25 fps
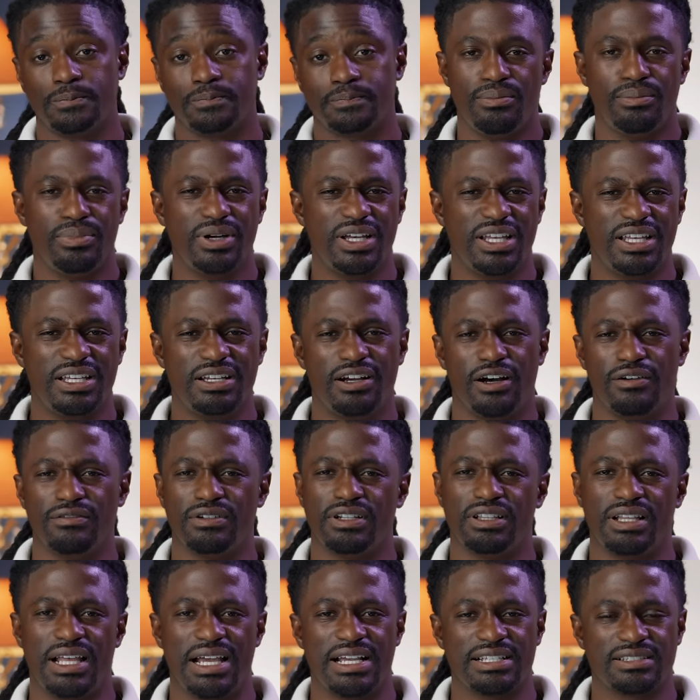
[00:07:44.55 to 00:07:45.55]
But over the
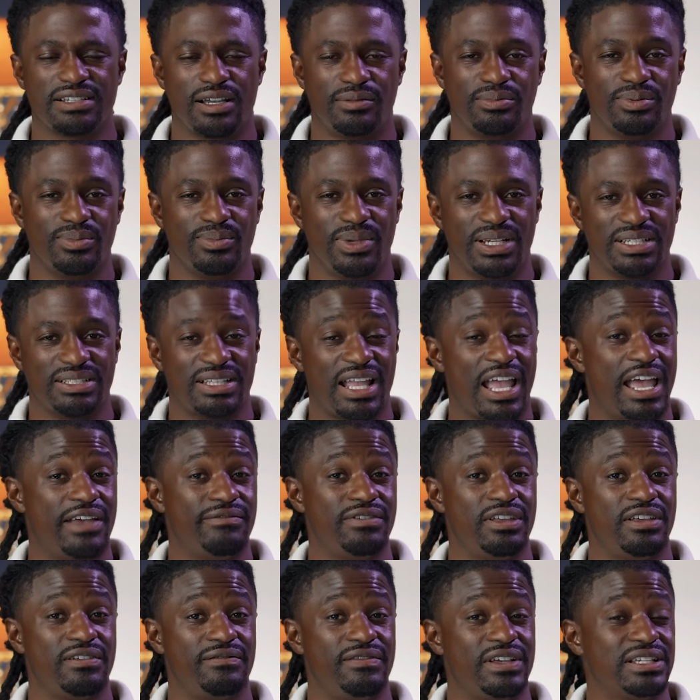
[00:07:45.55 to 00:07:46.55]
last couple months, they
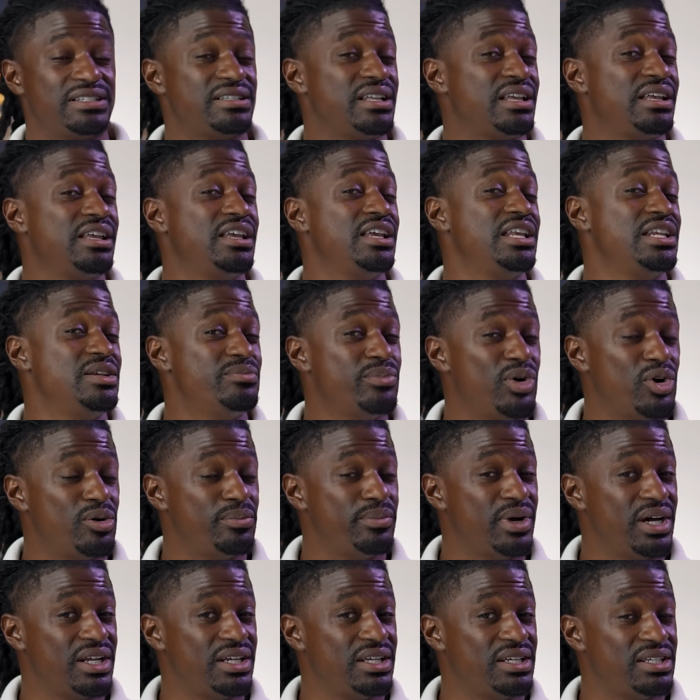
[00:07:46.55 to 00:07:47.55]
haven't invested any more
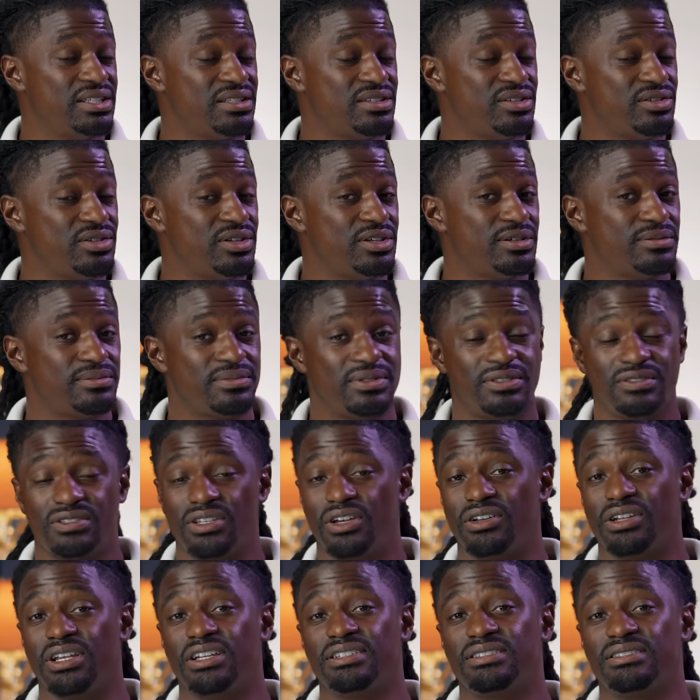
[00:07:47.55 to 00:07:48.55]
money into them,
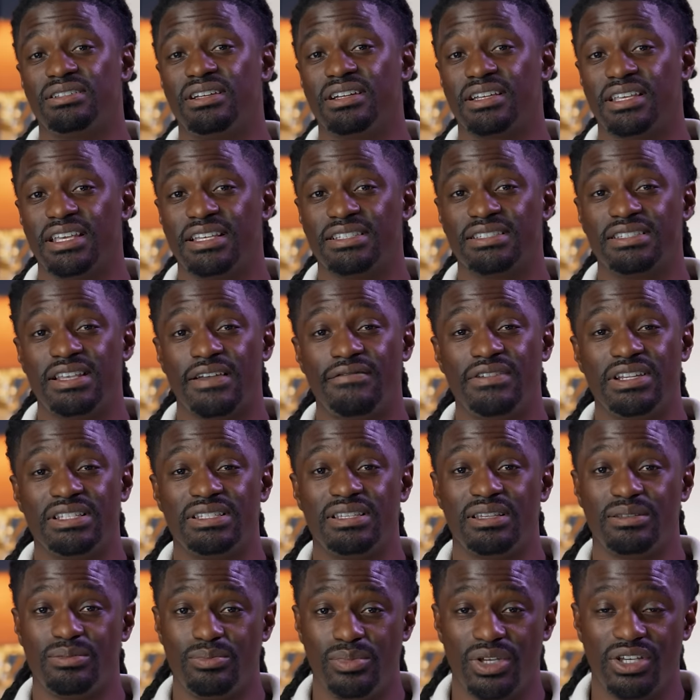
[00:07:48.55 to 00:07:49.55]
so they're stuck at
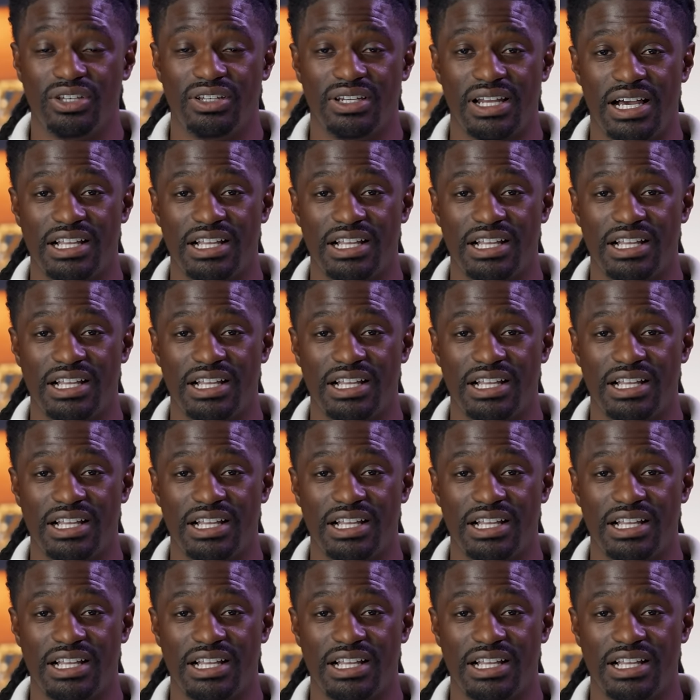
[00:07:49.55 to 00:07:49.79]
$76 million,